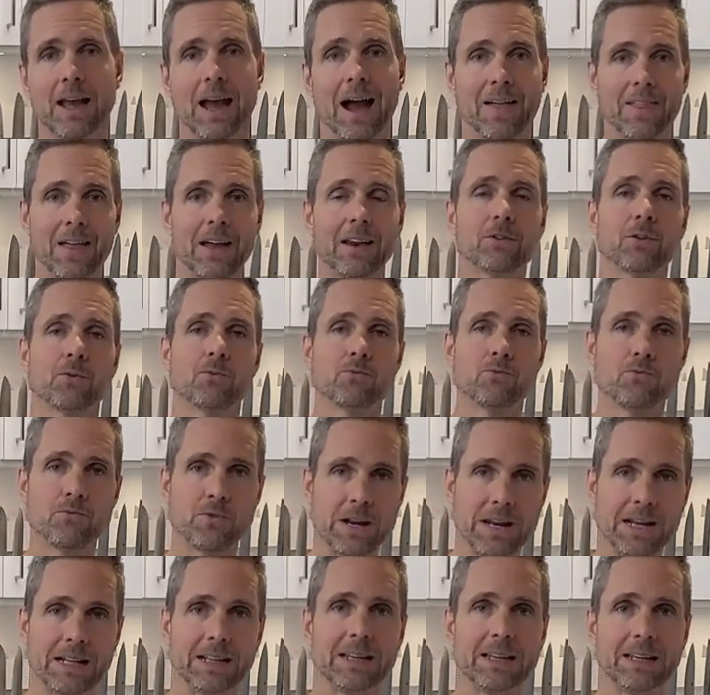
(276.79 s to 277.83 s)
And that is a
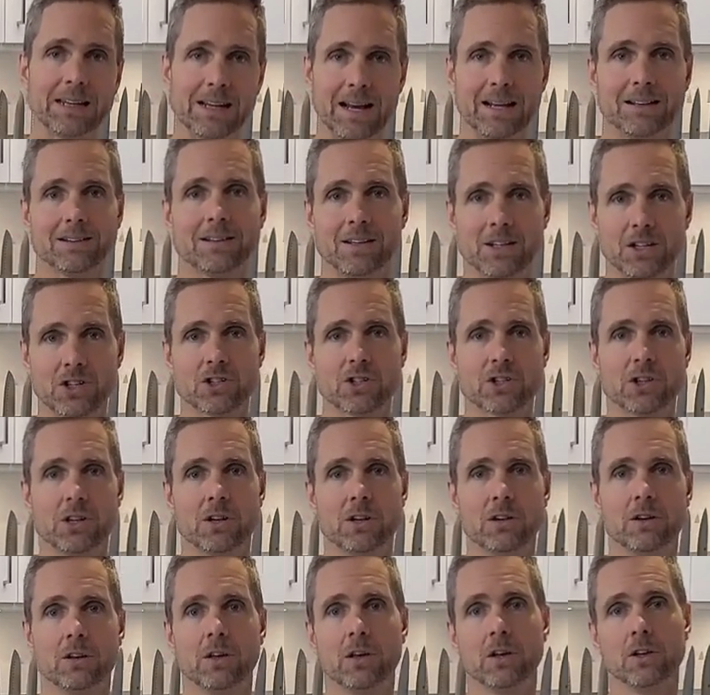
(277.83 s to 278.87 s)
really nice
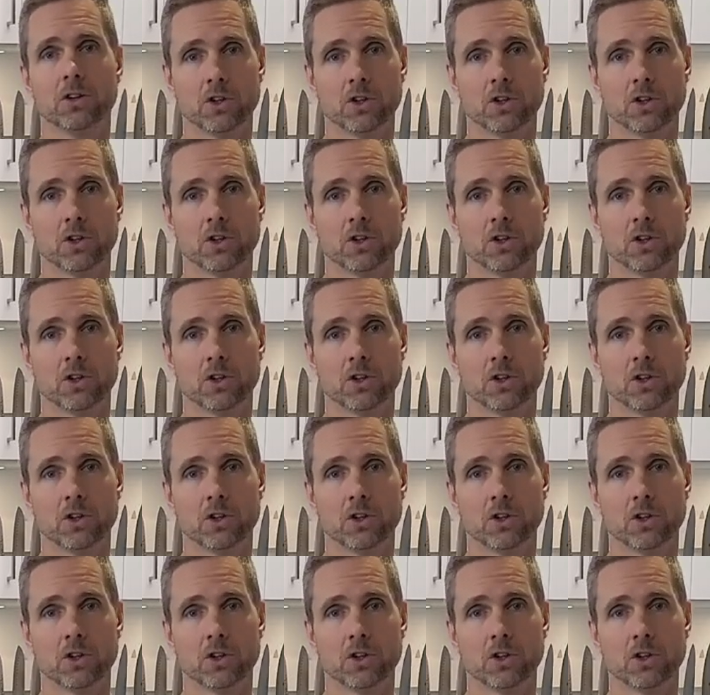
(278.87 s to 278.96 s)
addition